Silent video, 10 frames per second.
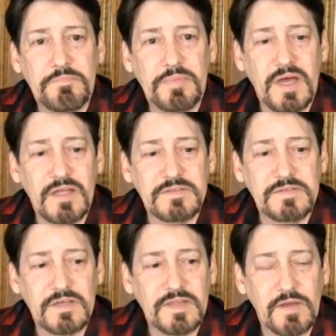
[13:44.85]

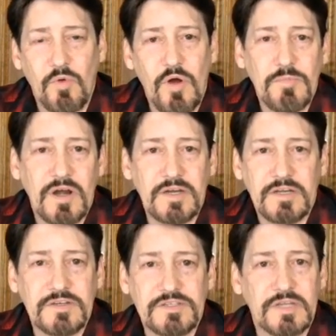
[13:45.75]
but like Walmart
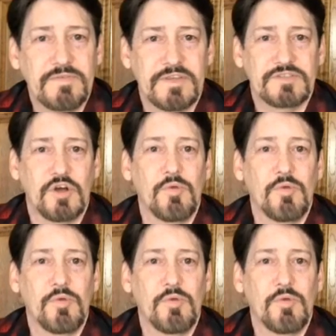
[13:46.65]
here and stuff has